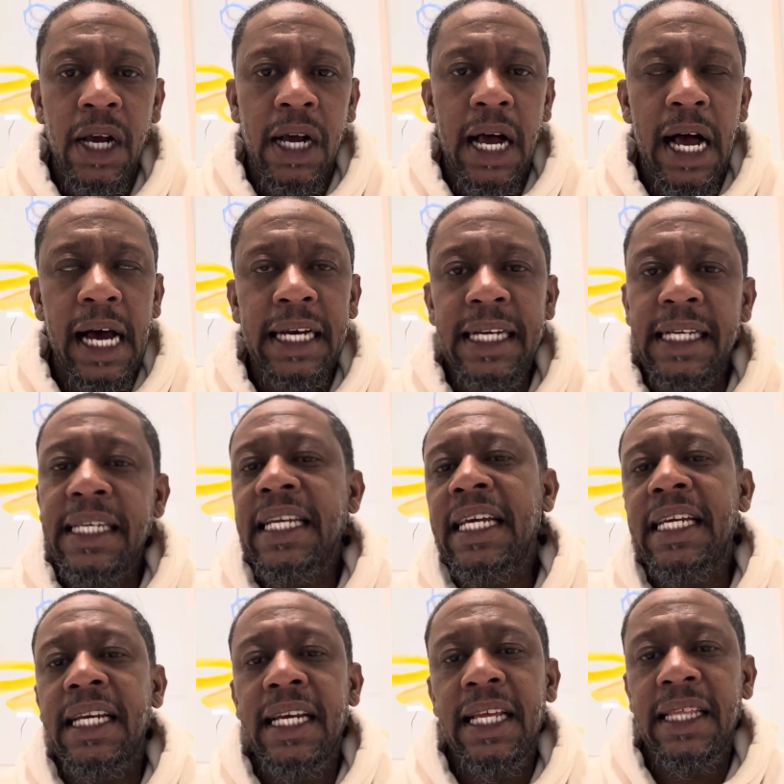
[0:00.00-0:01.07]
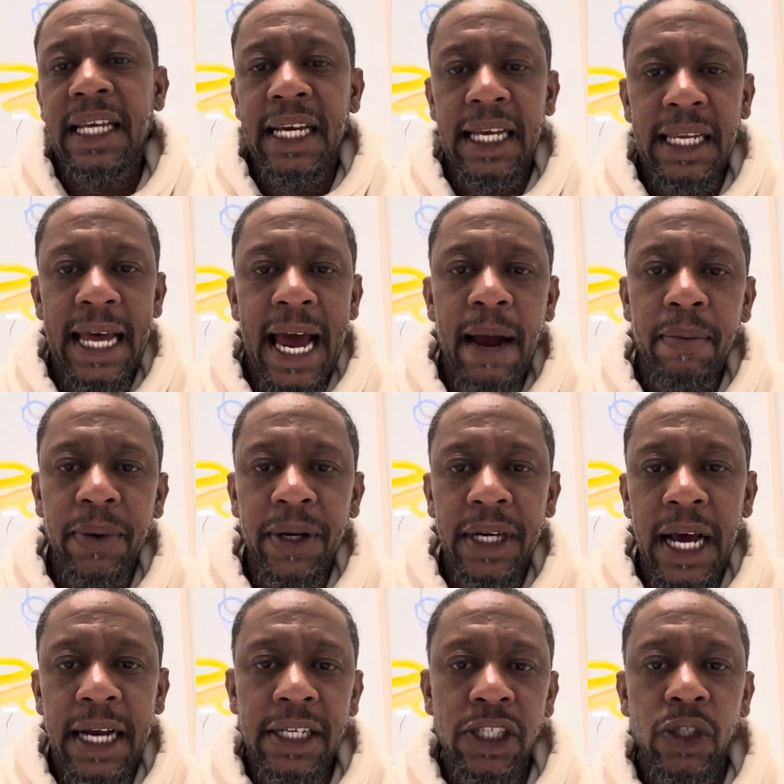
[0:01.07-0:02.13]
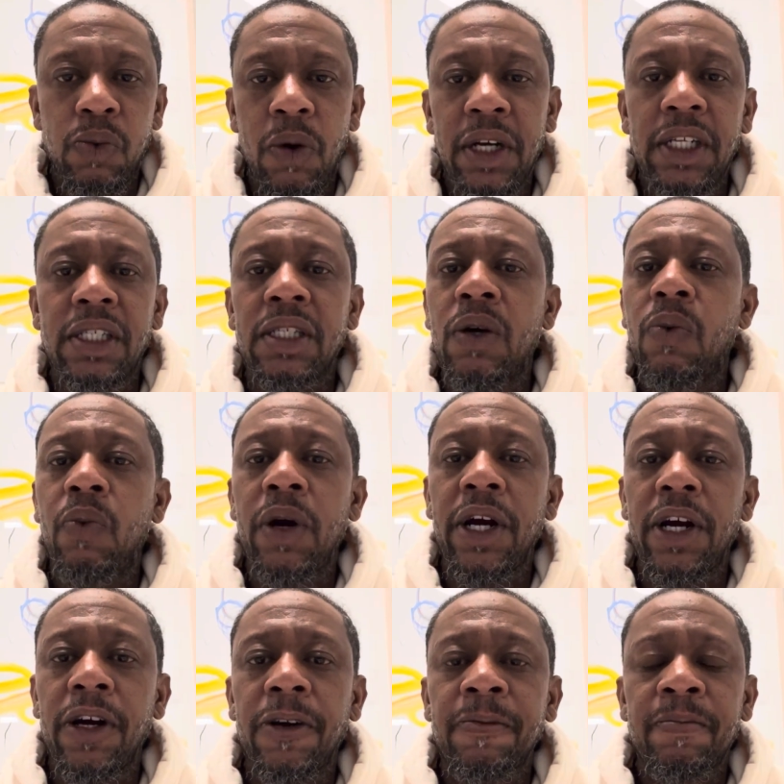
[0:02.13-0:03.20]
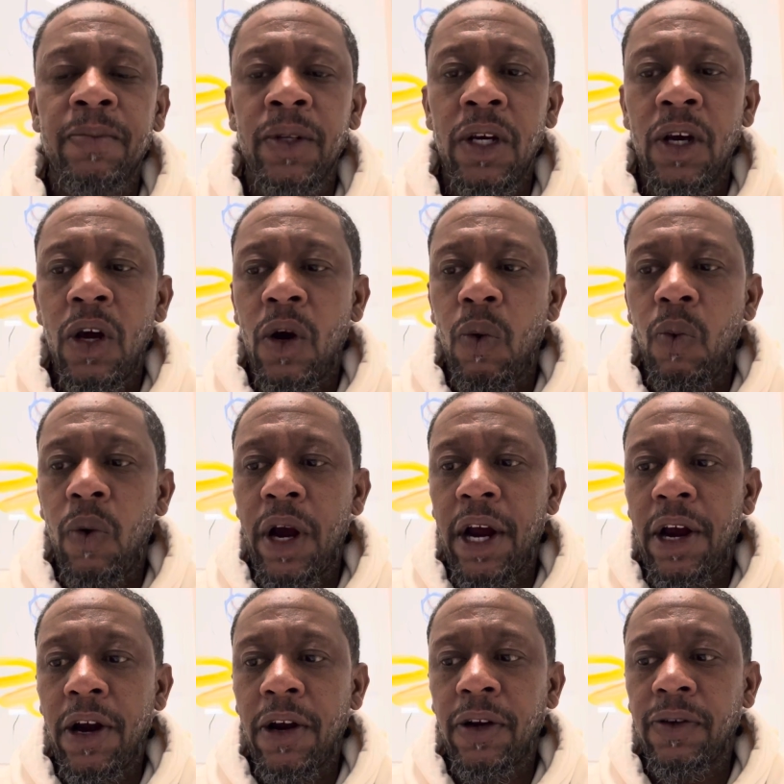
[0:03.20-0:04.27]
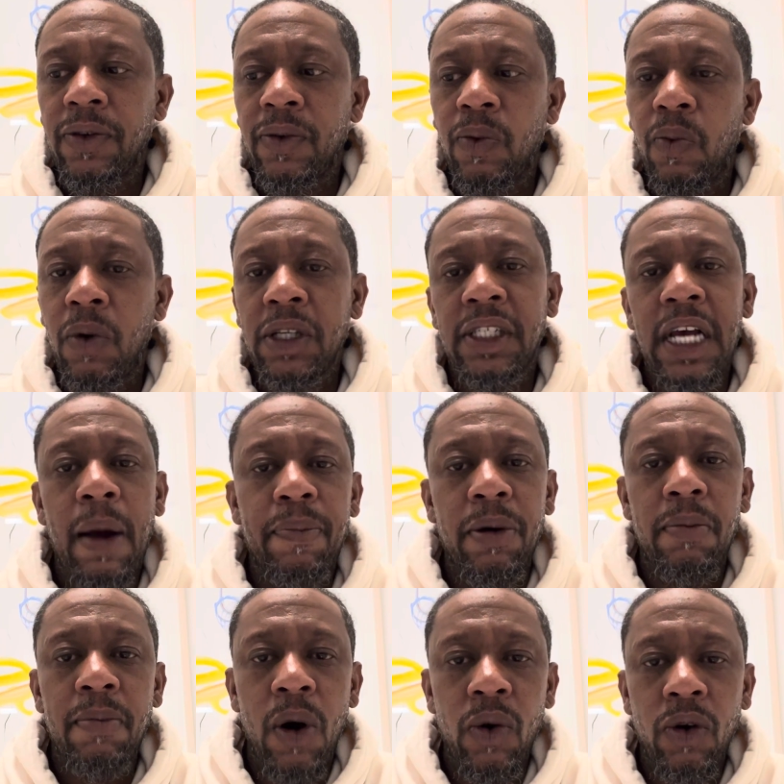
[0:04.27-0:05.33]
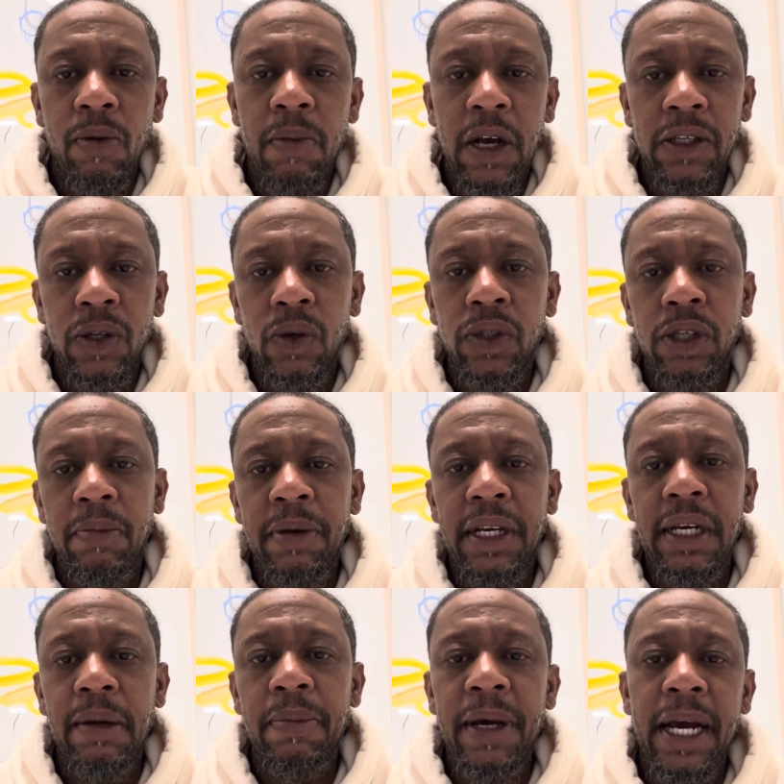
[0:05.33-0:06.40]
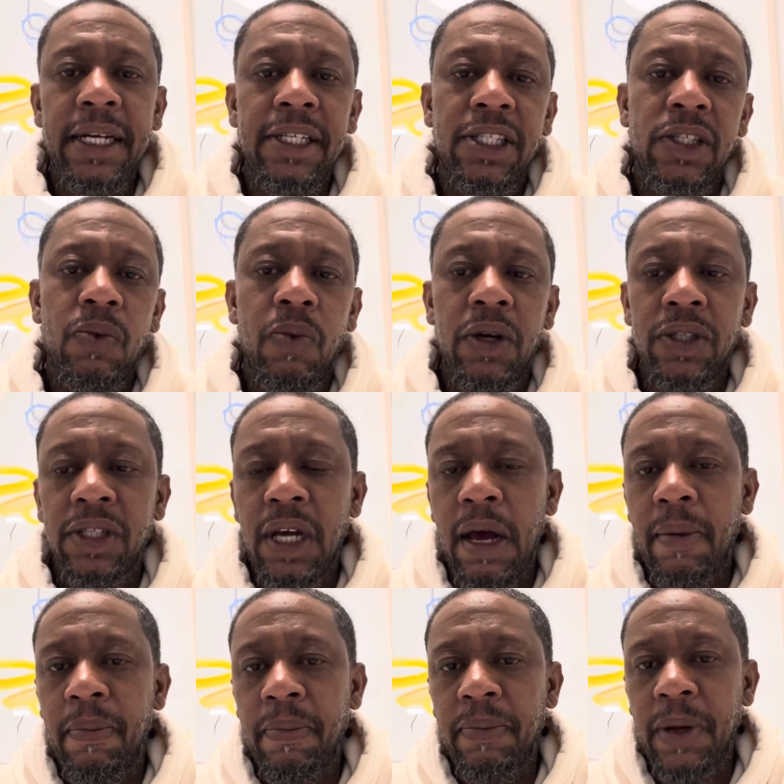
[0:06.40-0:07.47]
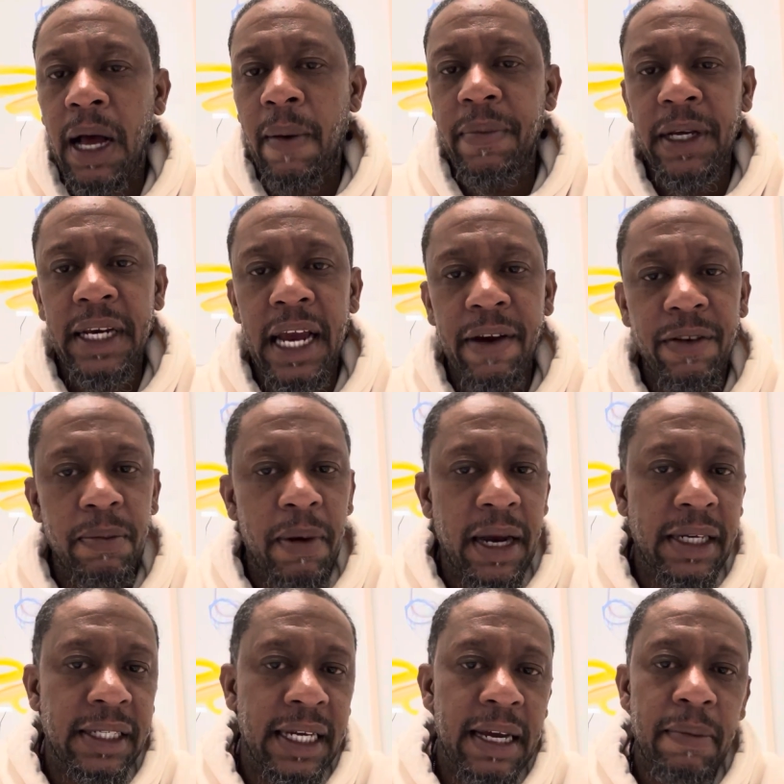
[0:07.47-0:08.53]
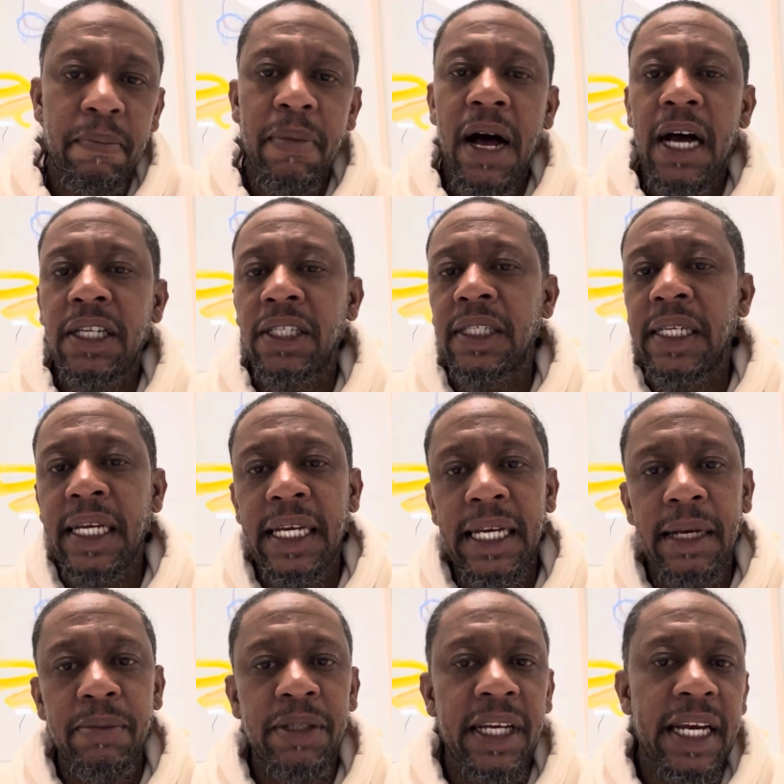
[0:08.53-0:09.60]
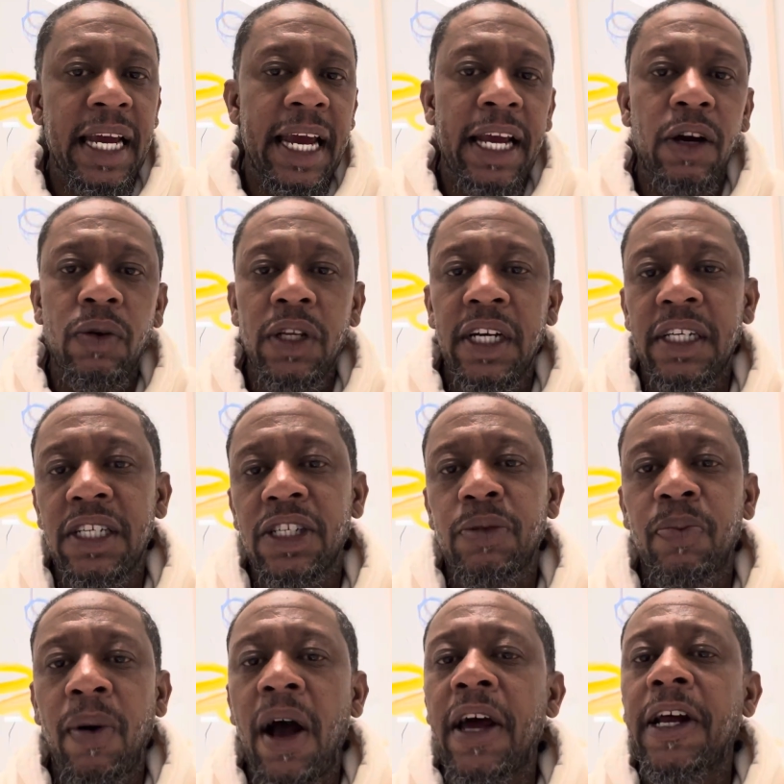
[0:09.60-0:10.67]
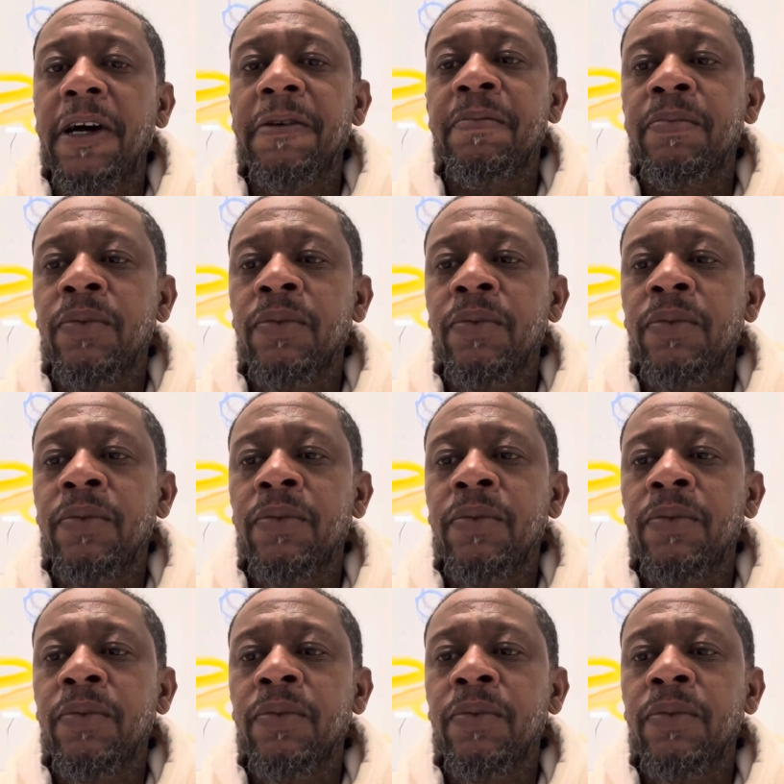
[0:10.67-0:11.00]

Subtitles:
I didn't need anything elaborate. I just wanted somewhere where once I promote on my social media pages and once I'm in everybody's inbox and DM saying, hey, go look at this product,